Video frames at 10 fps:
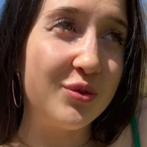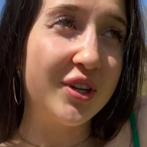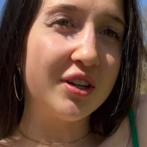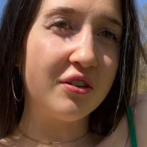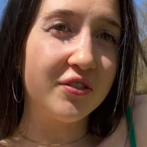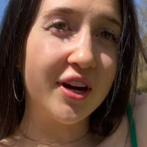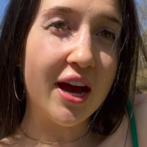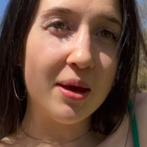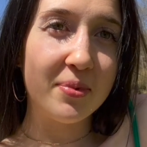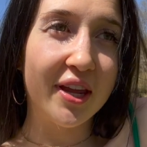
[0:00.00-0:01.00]
want to go for a
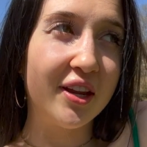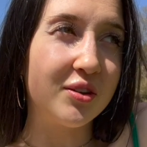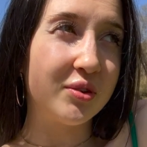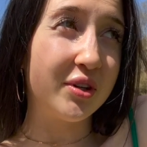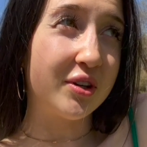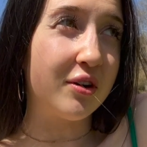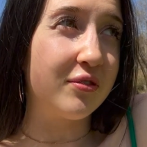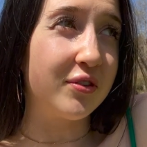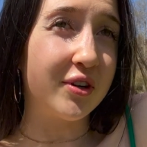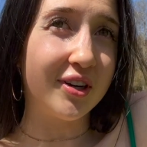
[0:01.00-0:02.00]
high-paying career, go
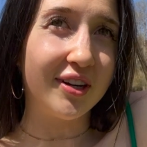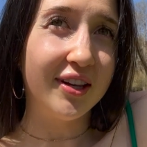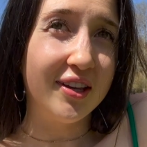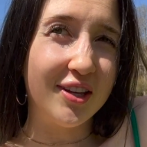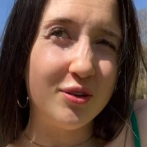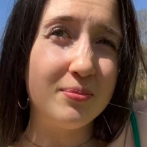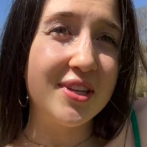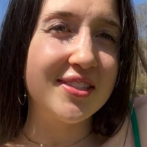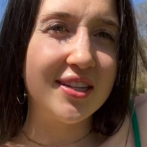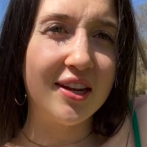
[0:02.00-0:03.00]
for it. You want to be
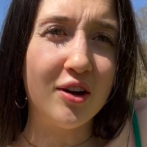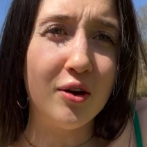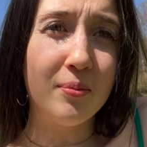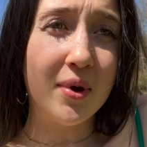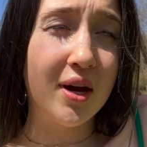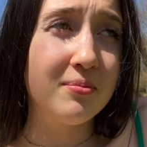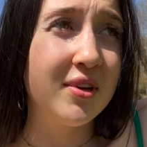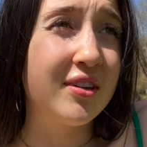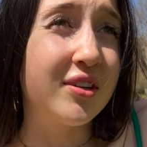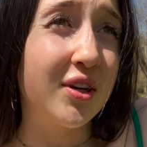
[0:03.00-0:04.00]
a stay-at-home mom,
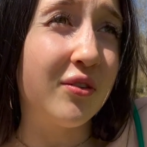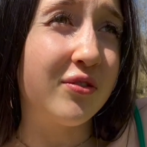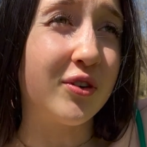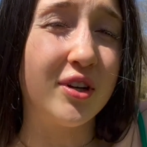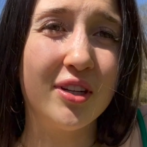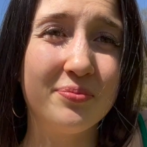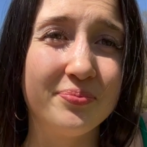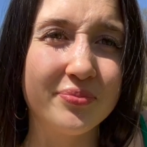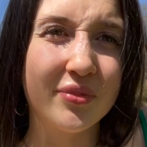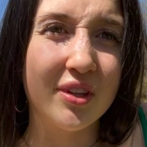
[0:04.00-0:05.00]
go for it.
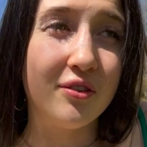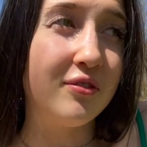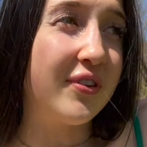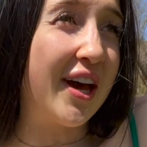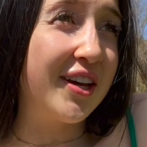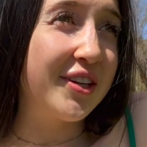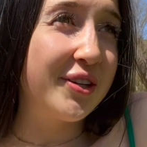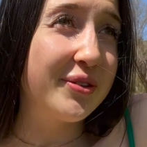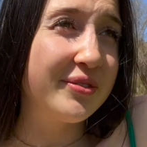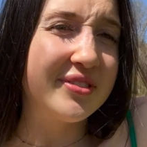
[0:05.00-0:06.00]
Your
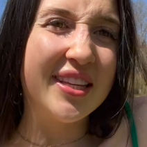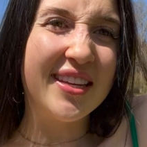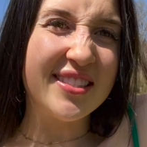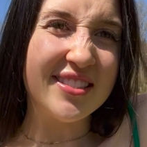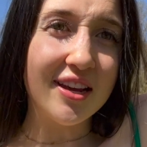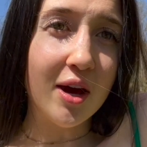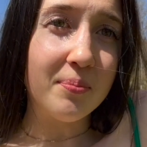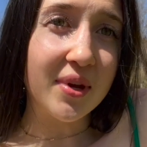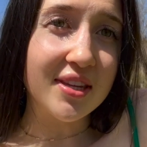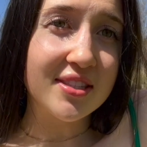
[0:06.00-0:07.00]
value is not
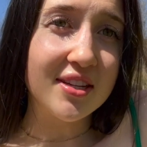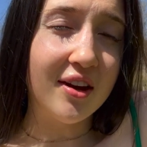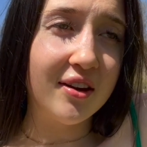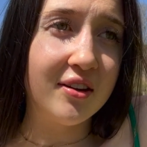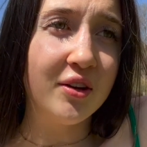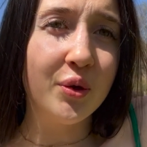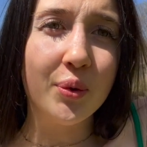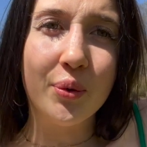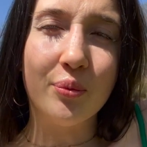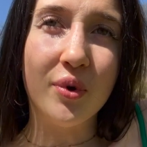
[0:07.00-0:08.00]
based on
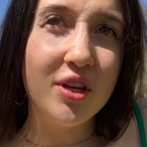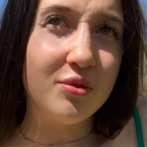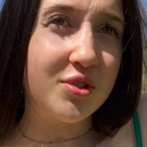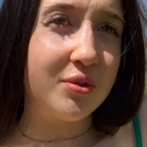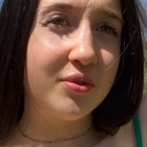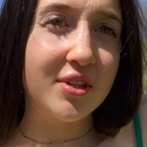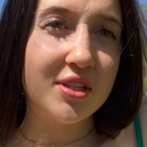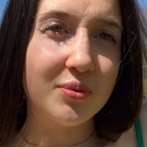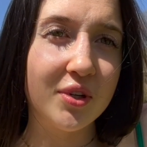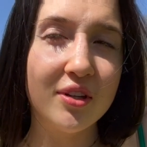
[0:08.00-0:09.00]
what you do in this
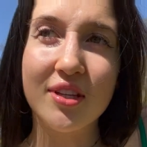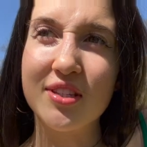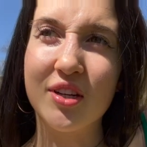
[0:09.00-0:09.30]
world as a